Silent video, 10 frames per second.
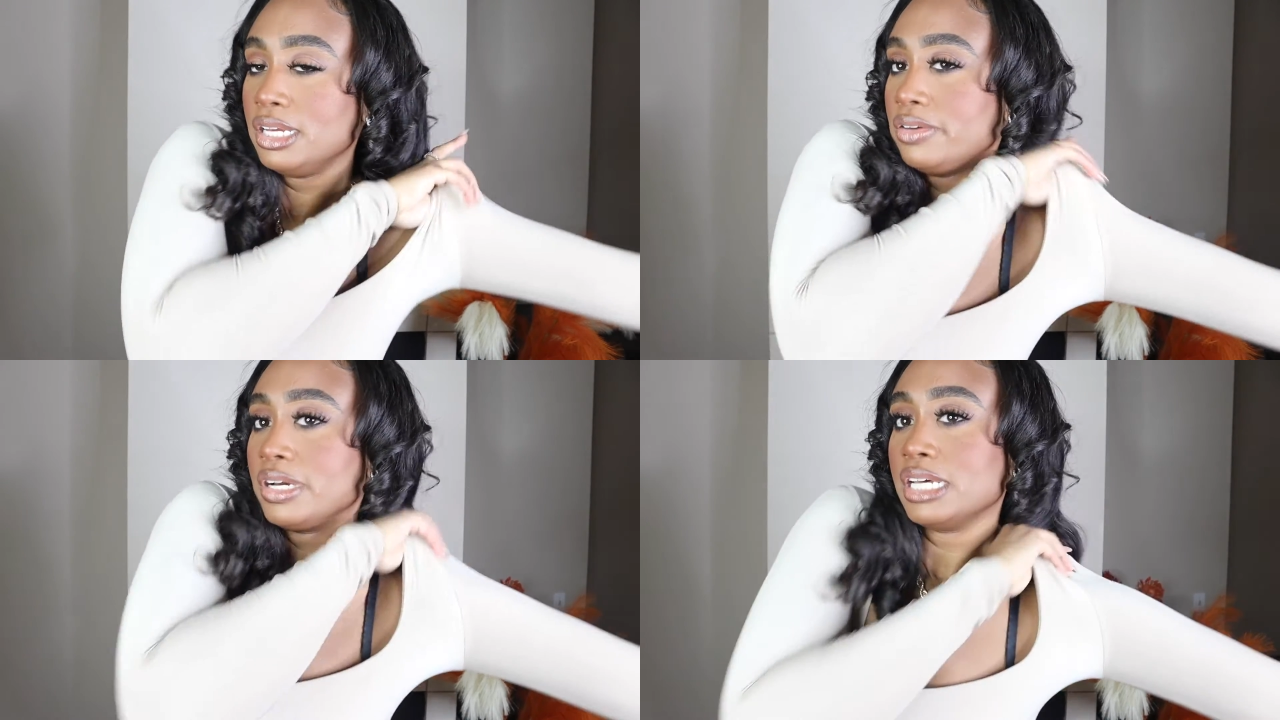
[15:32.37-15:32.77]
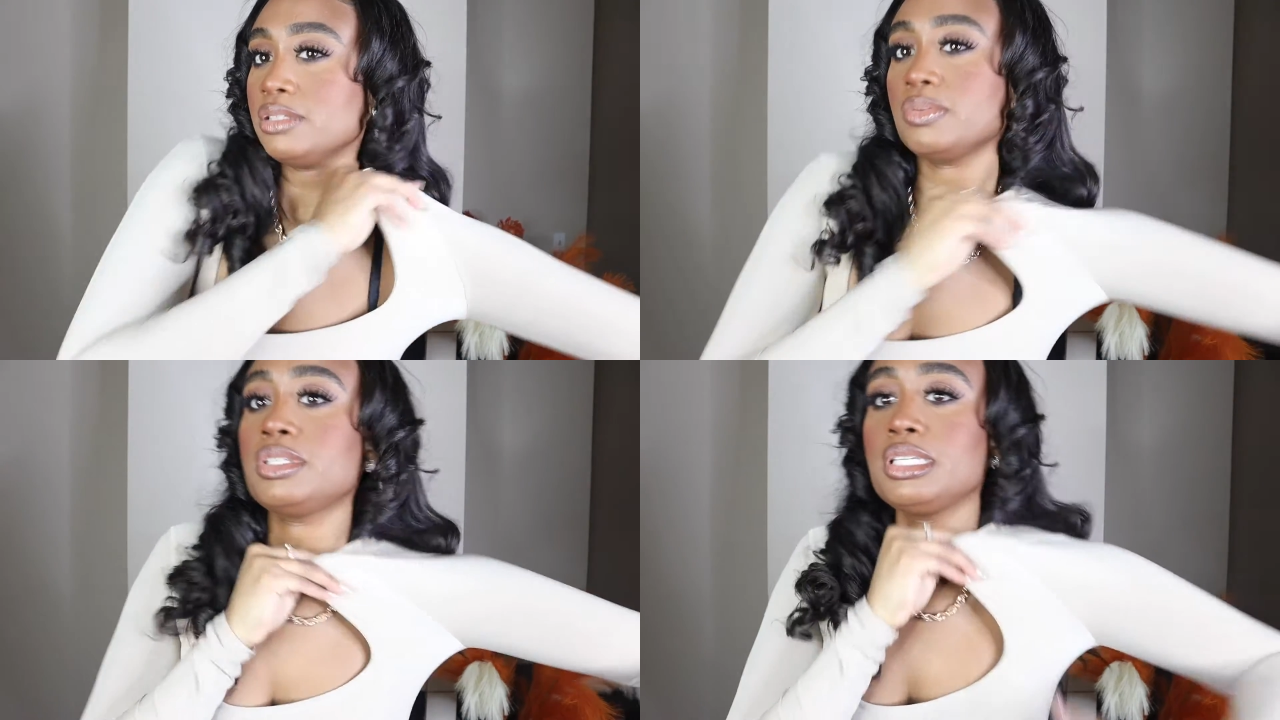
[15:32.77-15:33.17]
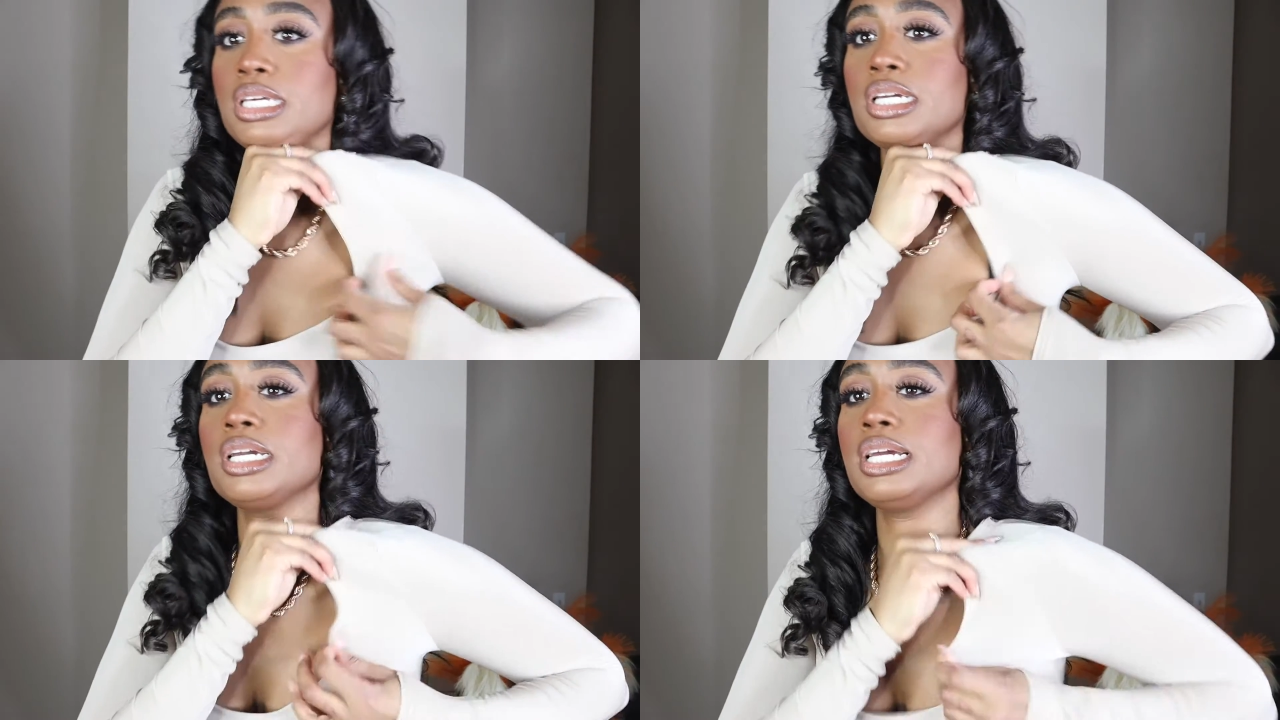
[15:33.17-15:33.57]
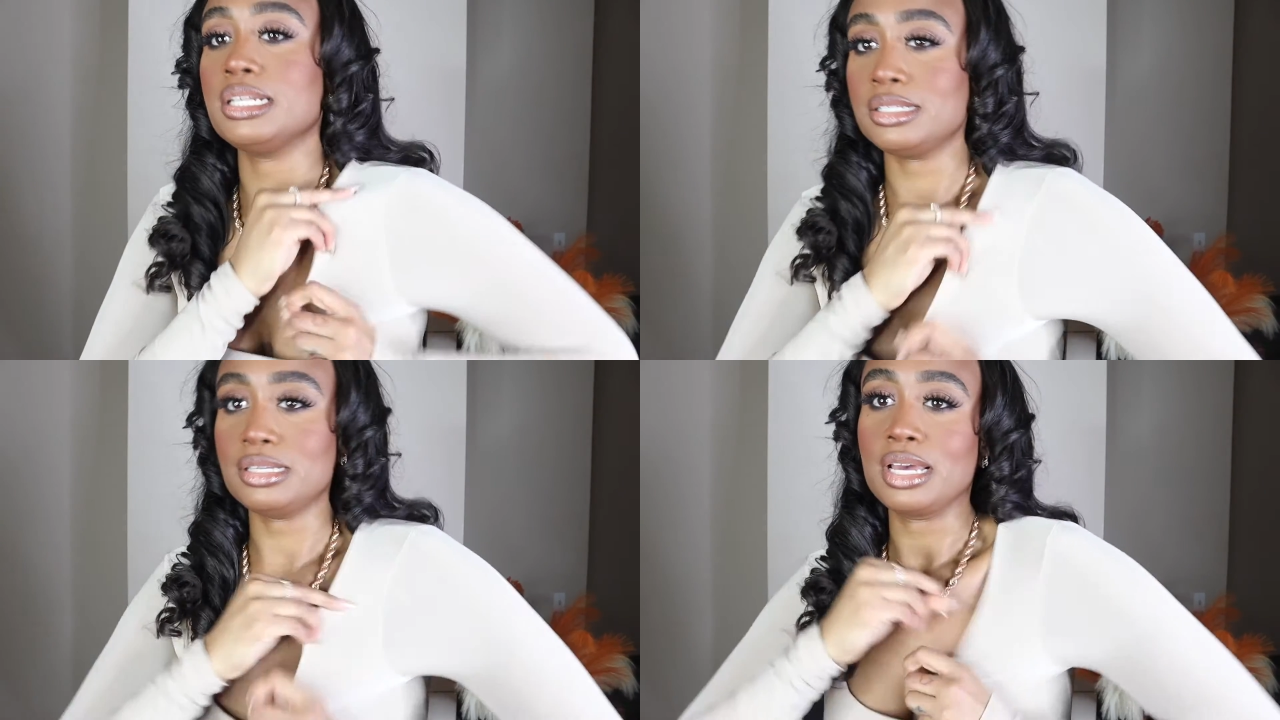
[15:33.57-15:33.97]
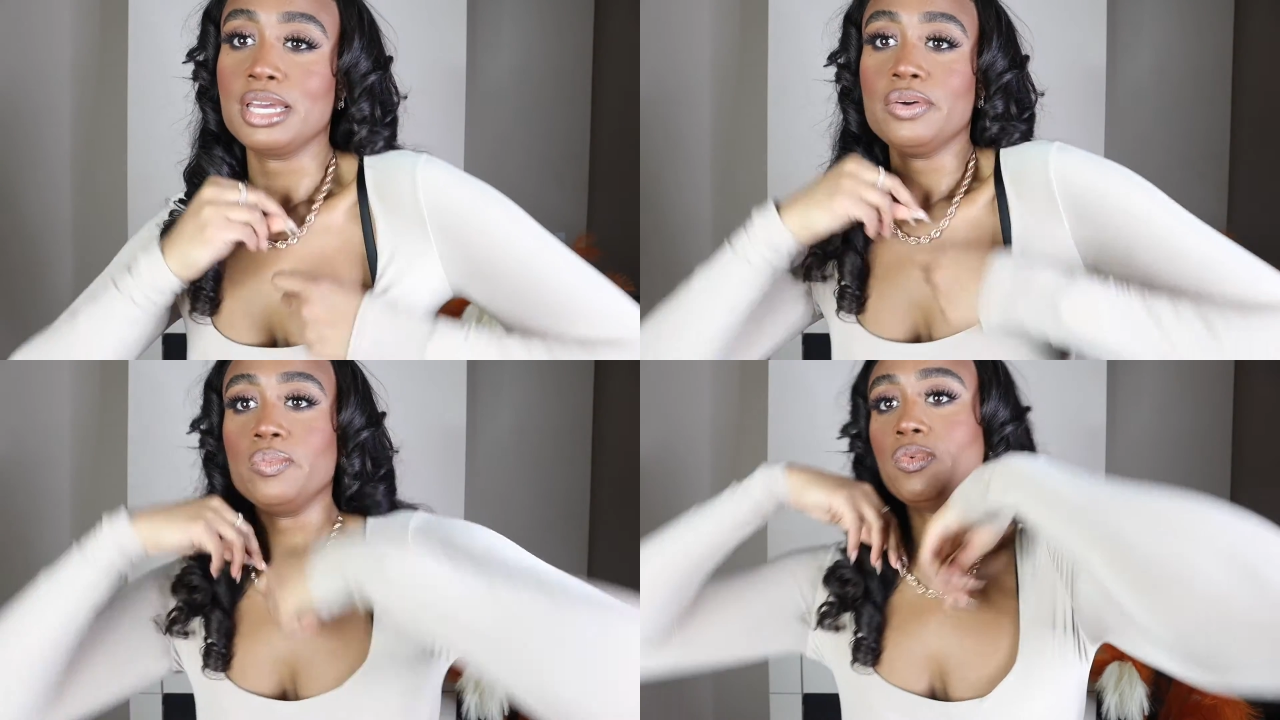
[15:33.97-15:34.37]
You guys will see in a
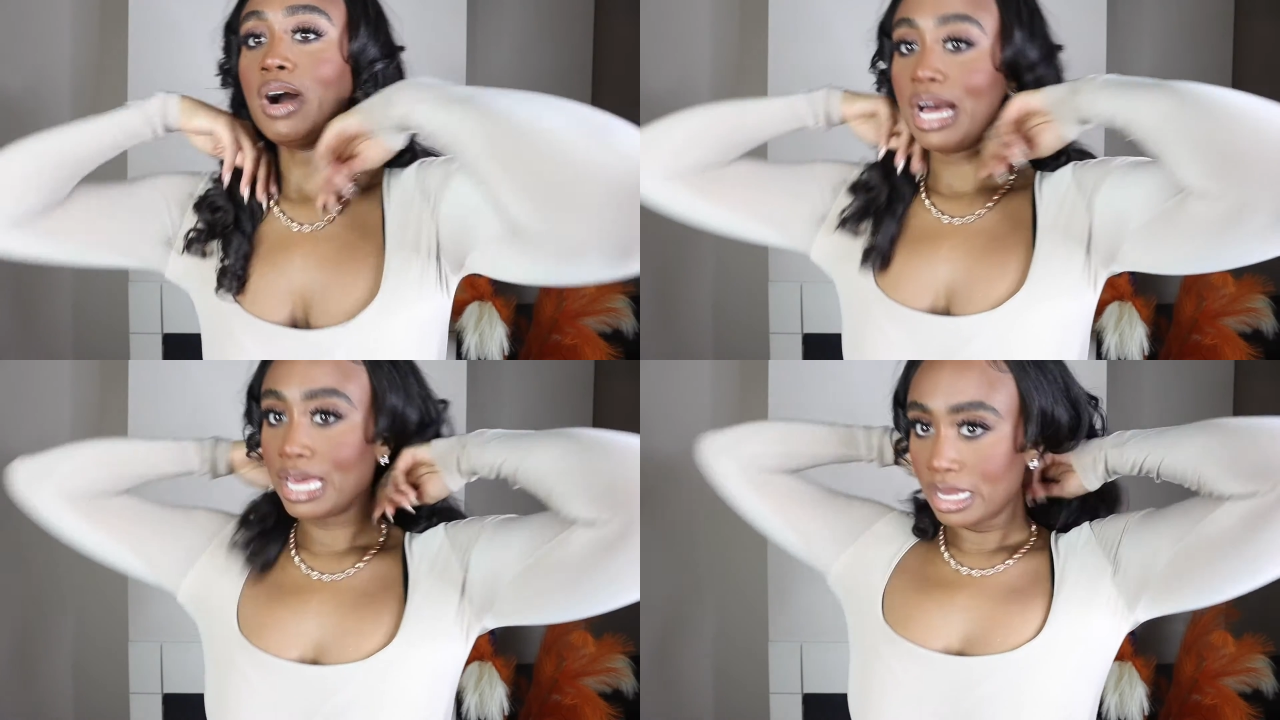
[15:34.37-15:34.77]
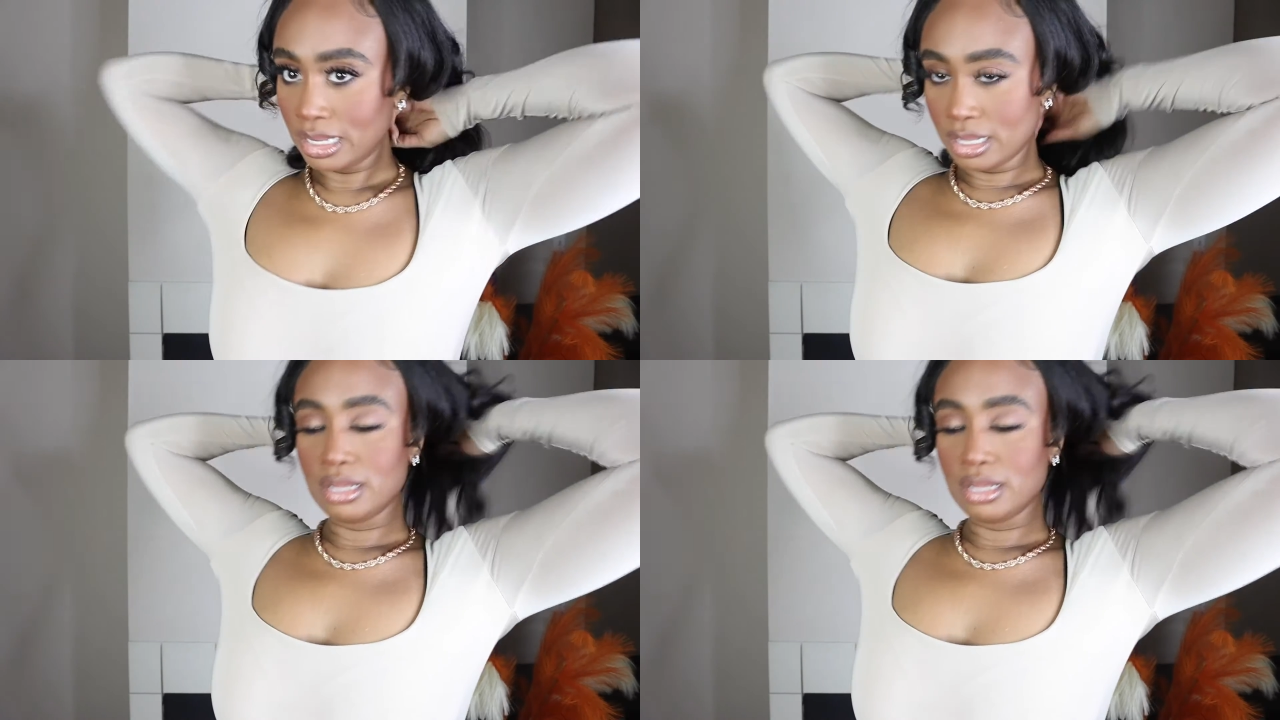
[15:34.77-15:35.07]
second why.